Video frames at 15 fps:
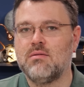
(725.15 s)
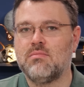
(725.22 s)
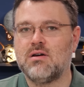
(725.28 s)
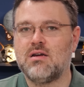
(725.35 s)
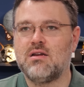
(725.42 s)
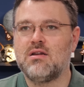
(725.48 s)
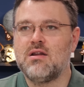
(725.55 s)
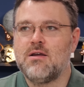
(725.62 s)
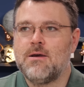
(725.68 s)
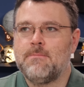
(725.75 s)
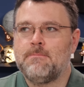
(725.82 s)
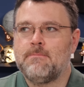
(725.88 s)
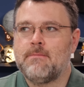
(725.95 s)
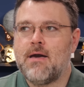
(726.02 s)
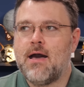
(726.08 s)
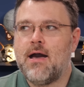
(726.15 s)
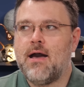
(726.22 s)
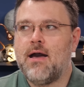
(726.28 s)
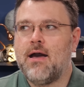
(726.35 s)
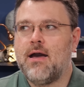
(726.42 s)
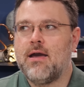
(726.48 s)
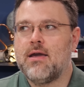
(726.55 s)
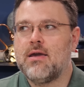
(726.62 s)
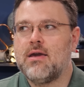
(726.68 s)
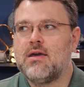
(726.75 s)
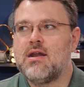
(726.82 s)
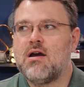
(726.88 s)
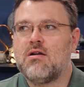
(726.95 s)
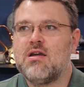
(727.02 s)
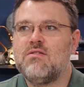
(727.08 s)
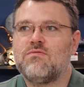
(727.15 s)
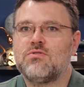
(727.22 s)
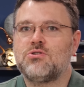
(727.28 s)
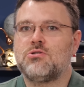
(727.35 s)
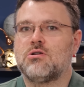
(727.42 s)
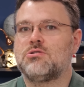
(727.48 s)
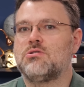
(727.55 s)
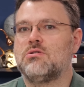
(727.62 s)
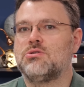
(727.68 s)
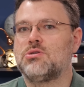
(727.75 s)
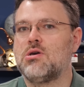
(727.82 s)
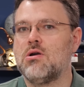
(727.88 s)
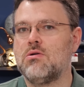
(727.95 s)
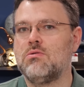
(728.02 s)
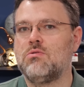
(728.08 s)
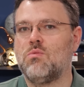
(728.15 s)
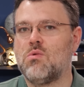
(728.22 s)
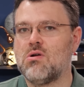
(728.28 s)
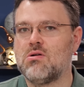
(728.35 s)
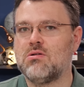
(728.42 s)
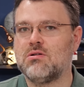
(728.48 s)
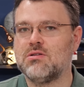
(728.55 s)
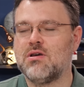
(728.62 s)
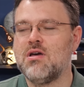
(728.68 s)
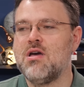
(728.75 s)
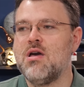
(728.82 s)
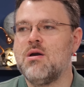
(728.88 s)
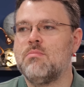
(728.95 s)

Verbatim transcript: But in our infrastructure as code world,